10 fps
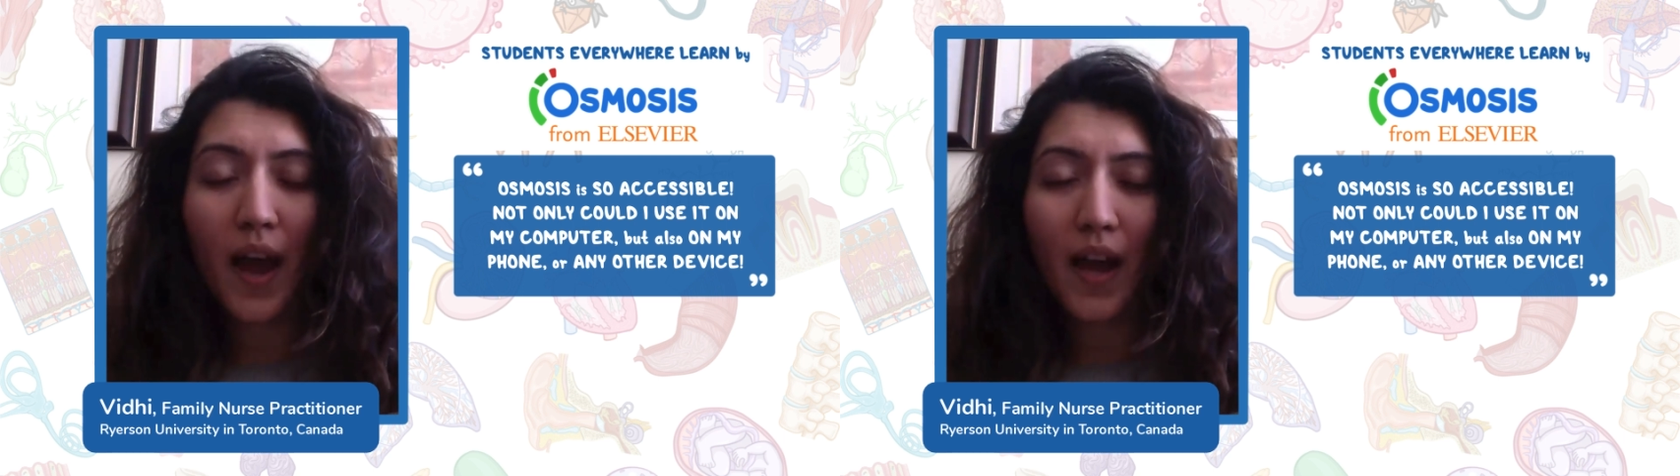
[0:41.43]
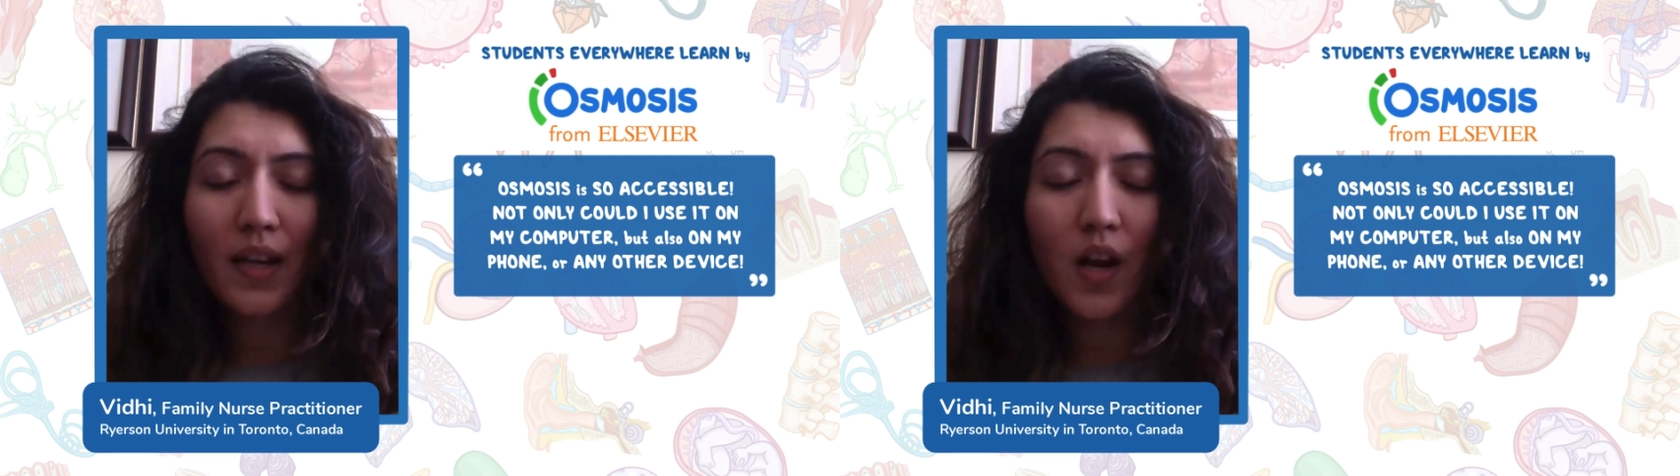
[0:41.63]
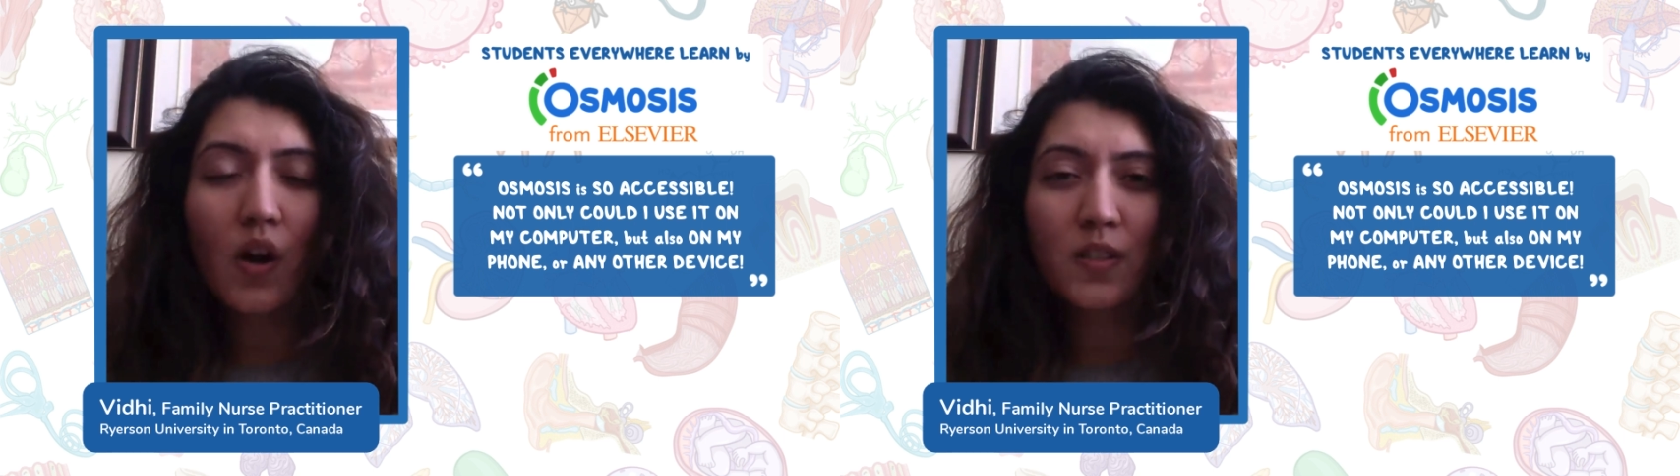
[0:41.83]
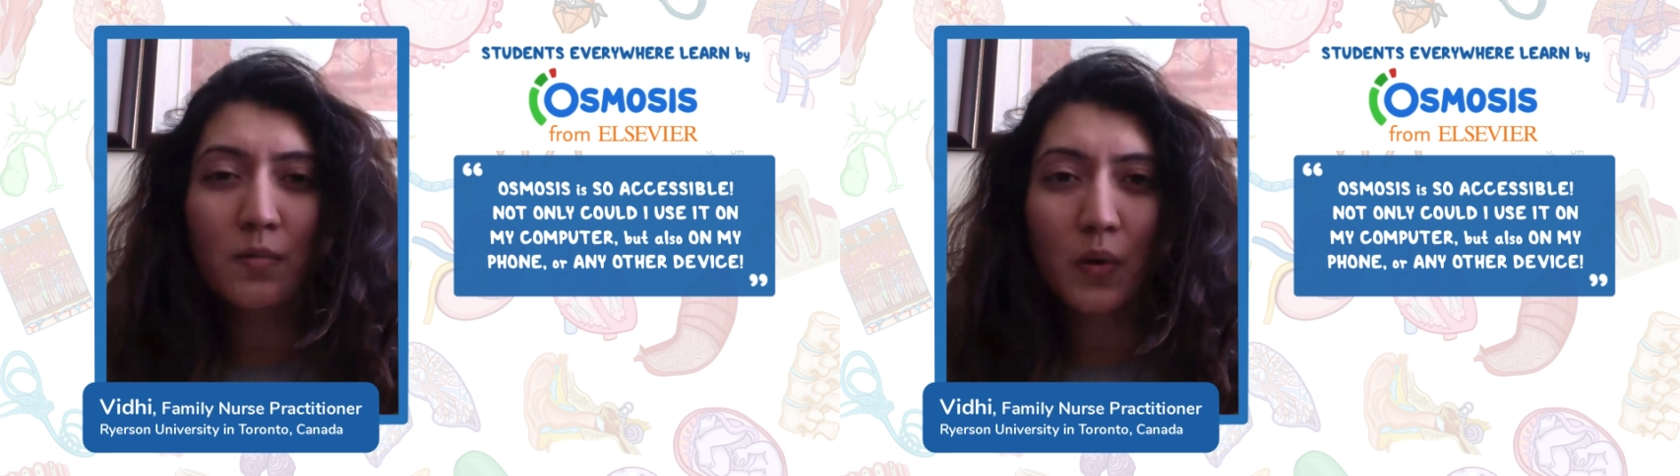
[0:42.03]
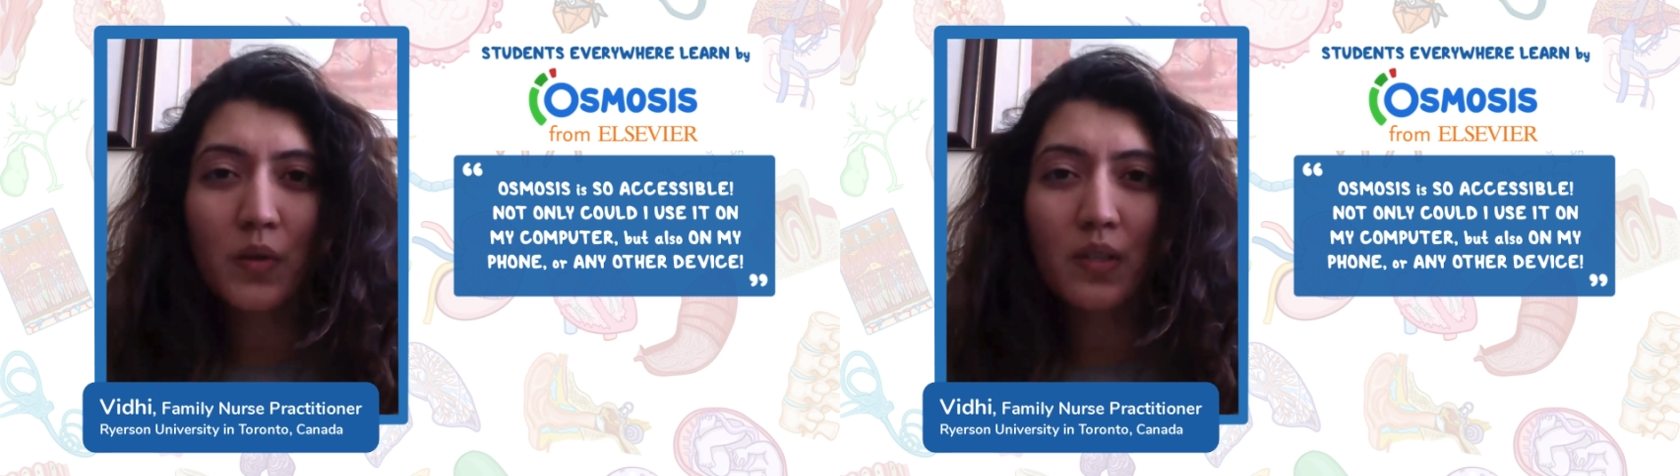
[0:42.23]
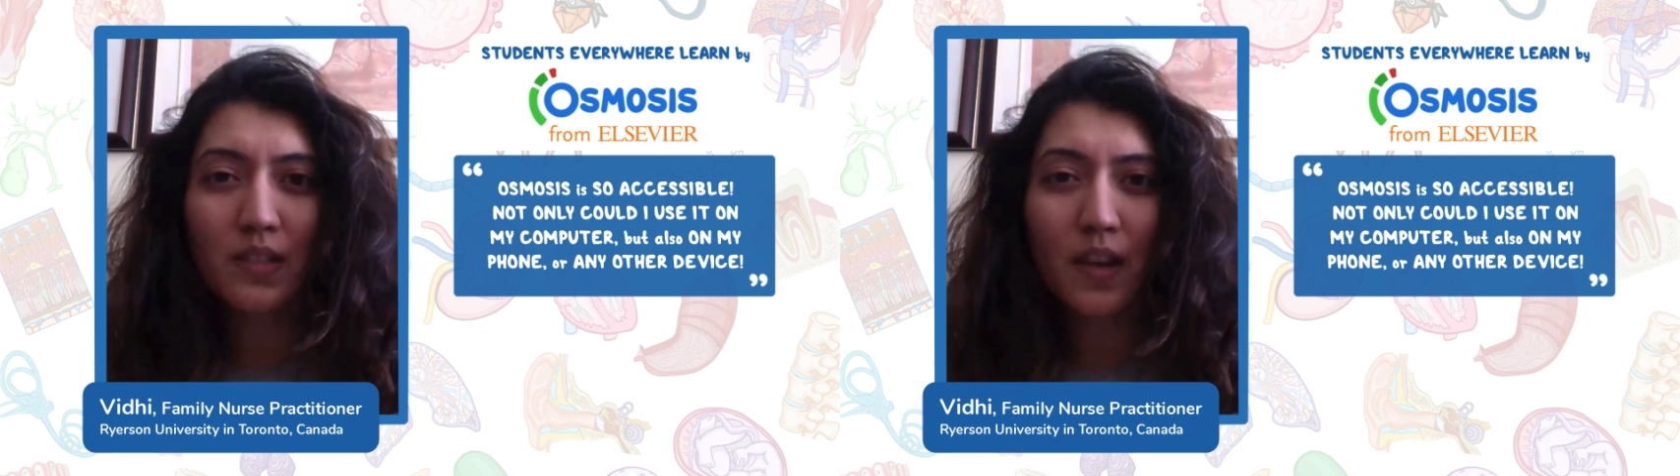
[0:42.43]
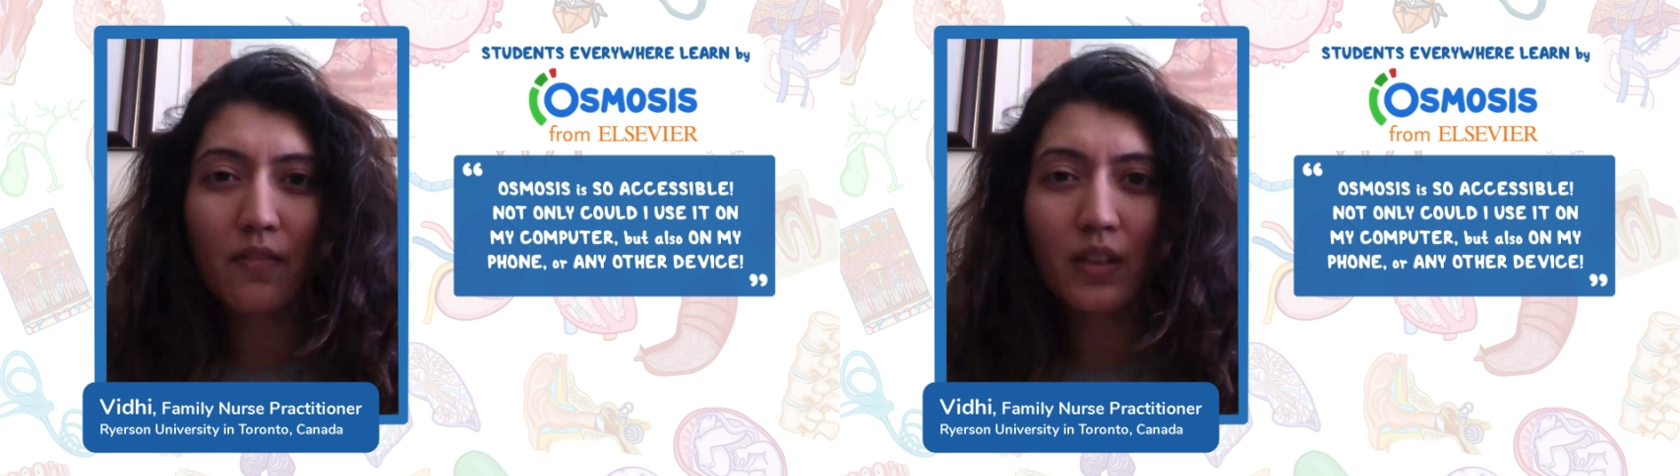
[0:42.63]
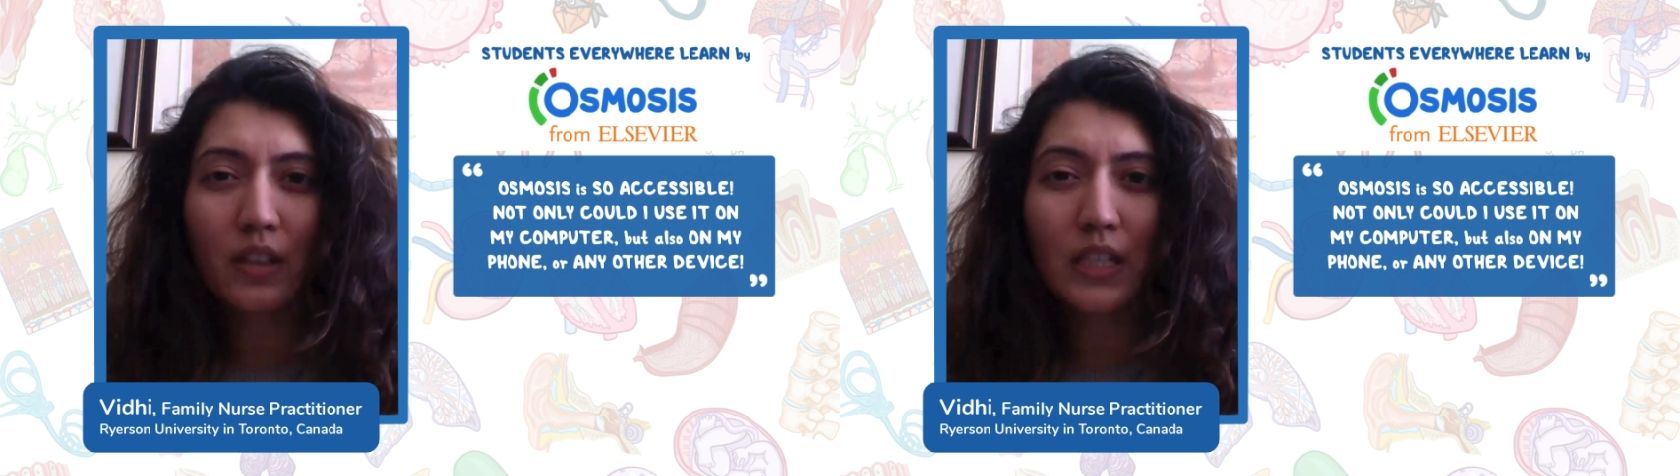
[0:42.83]
and osmosis
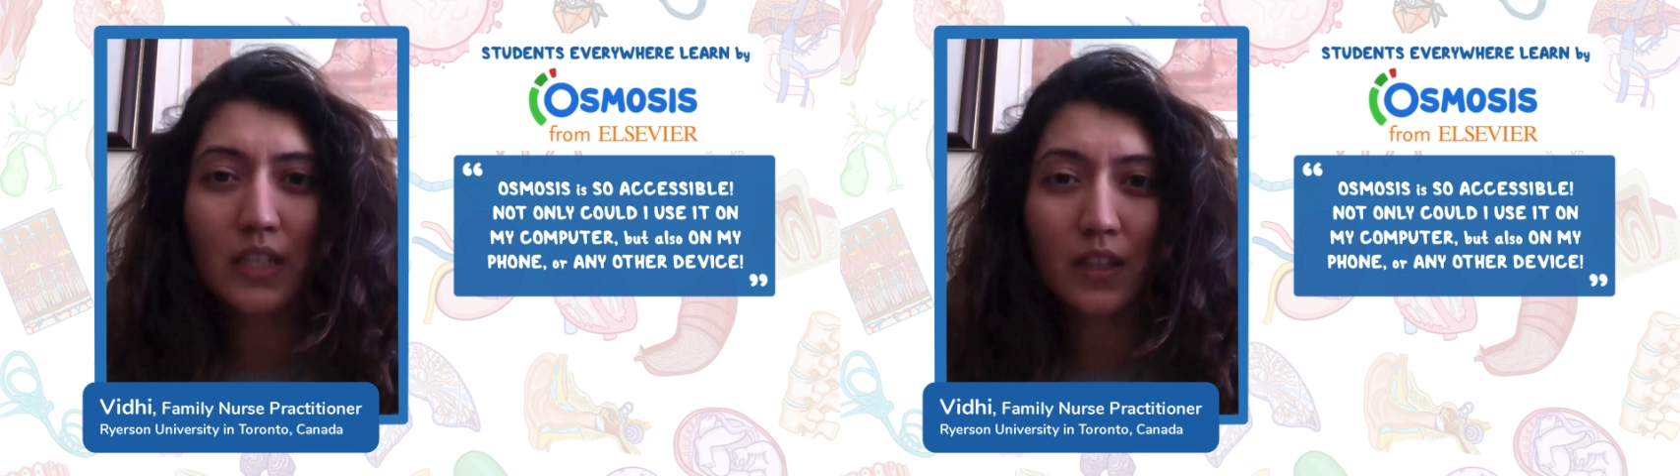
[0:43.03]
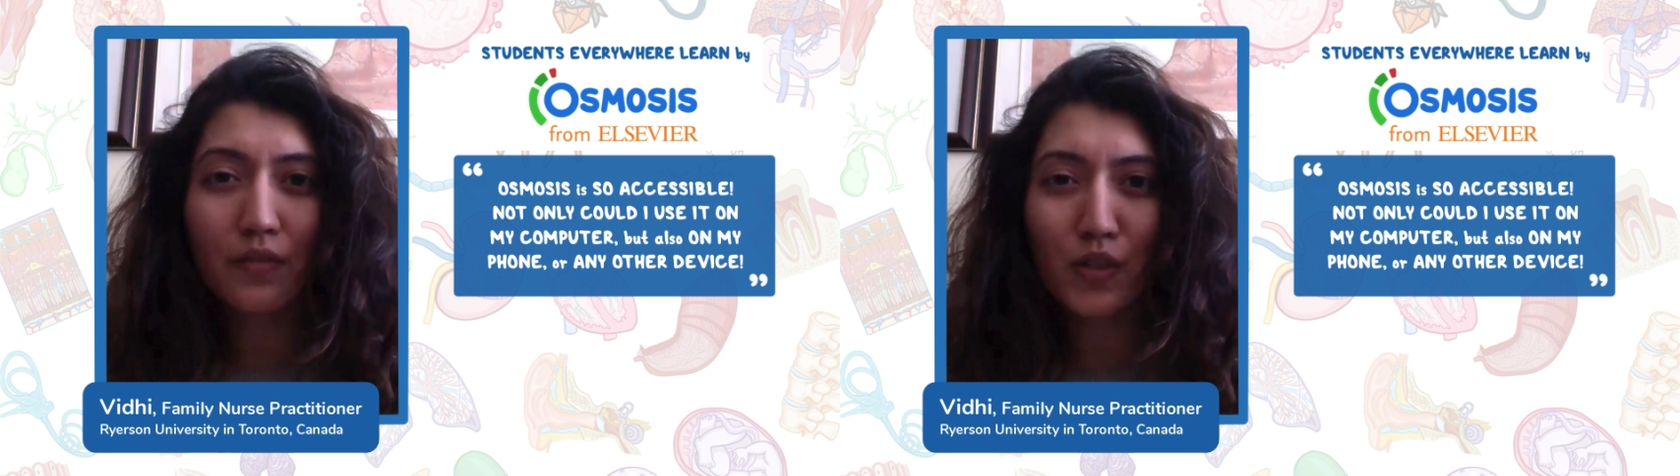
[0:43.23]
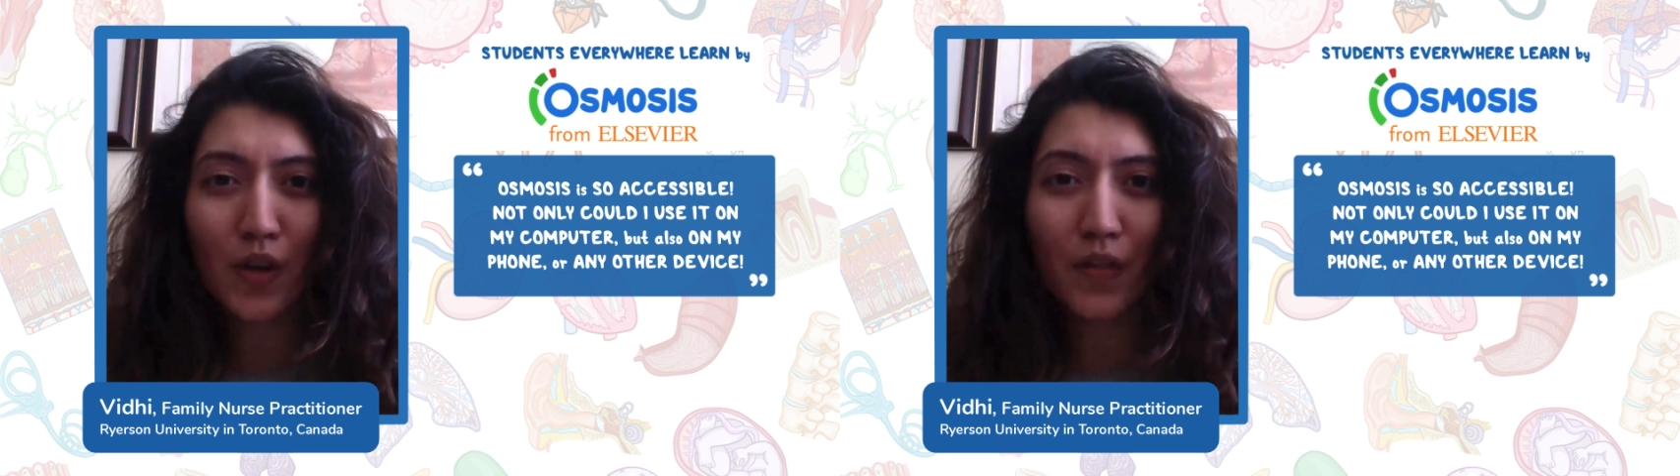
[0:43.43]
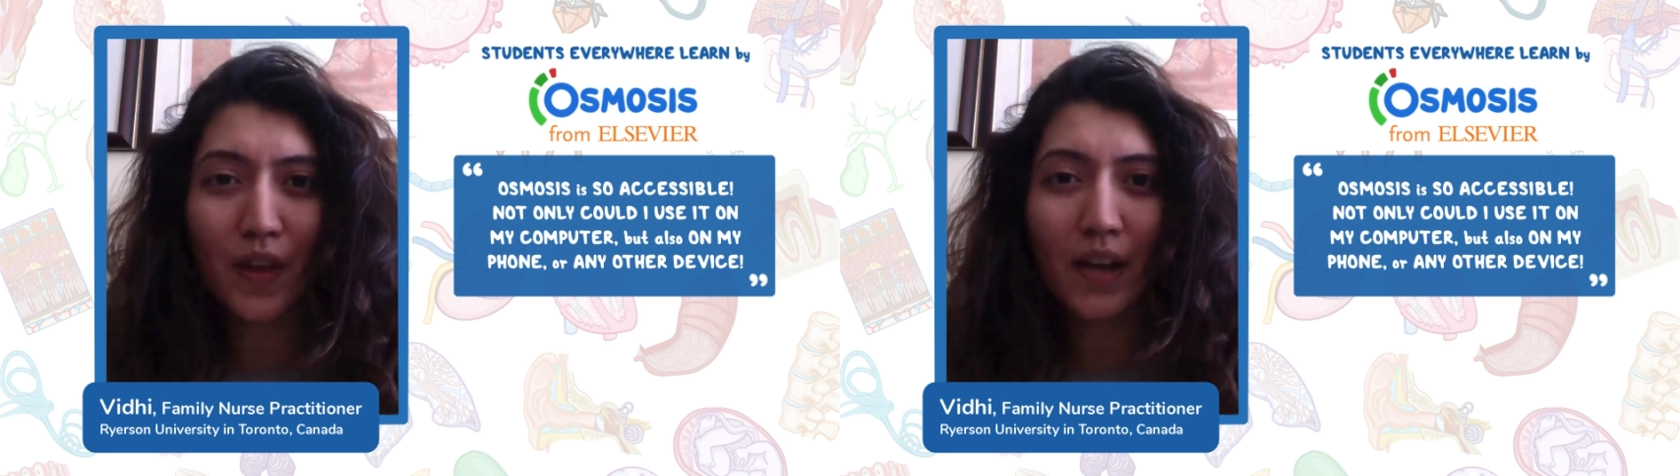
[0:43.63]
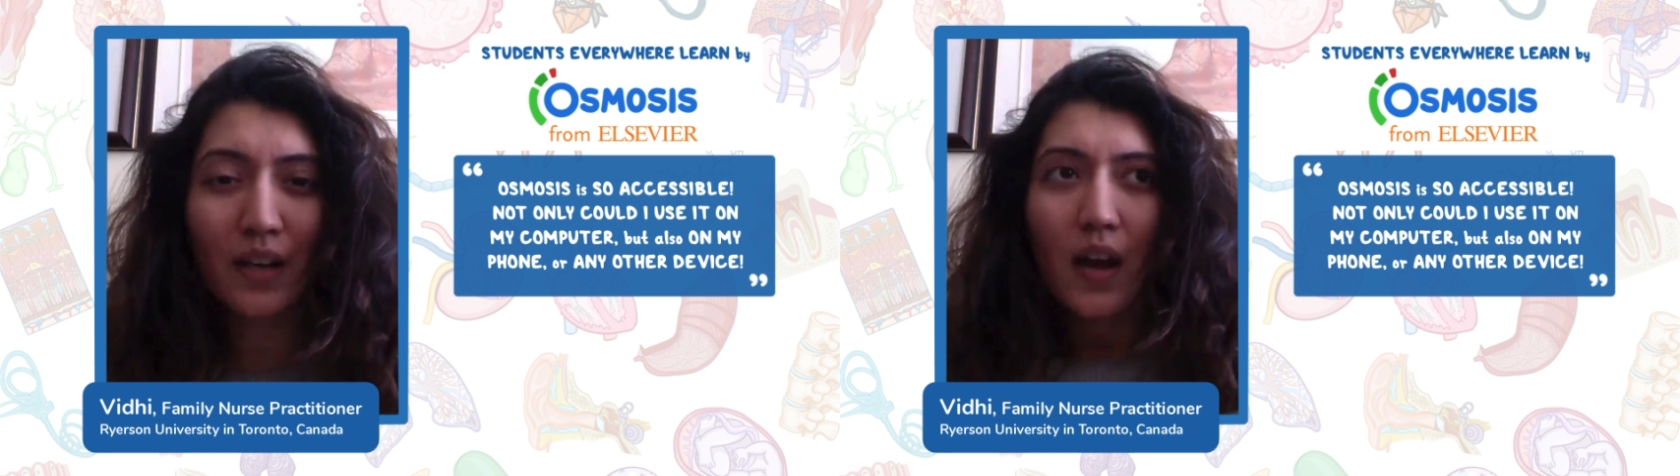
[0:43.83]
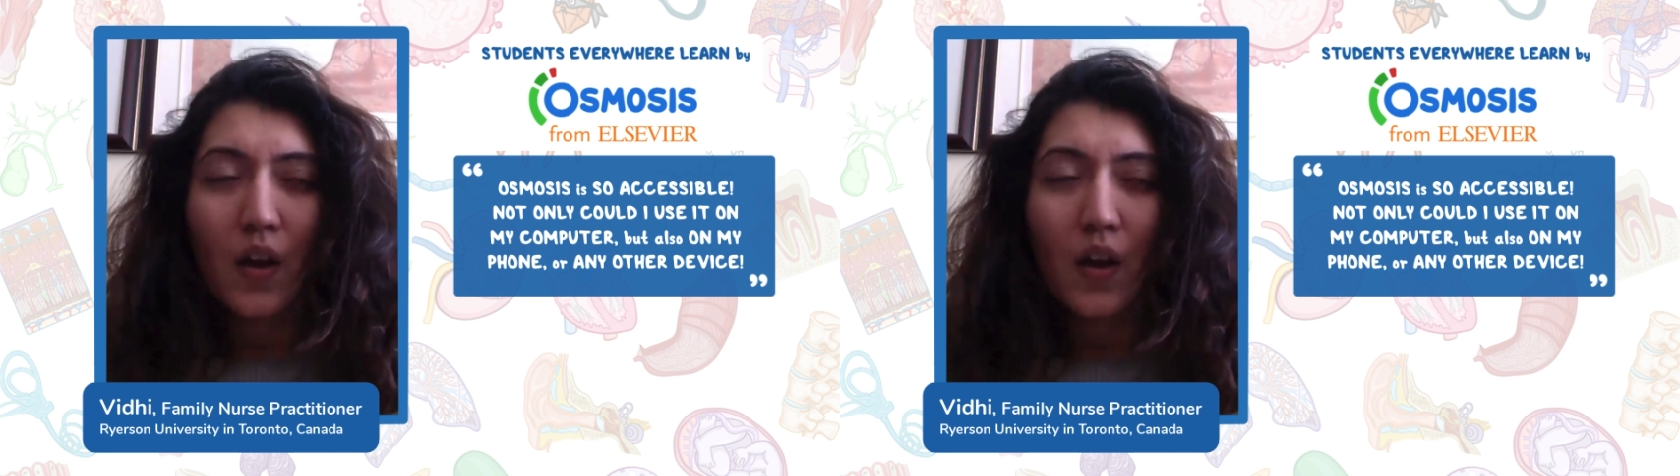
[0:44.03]
definitely delivers on that.